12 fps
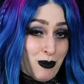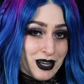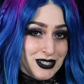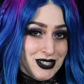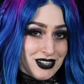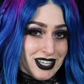What
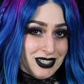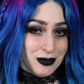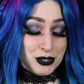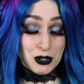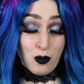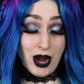did you think?
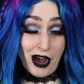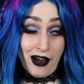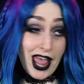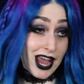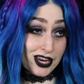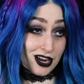Would you wear
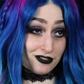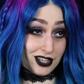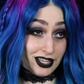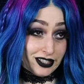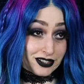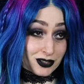any of
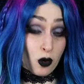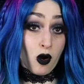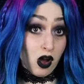these or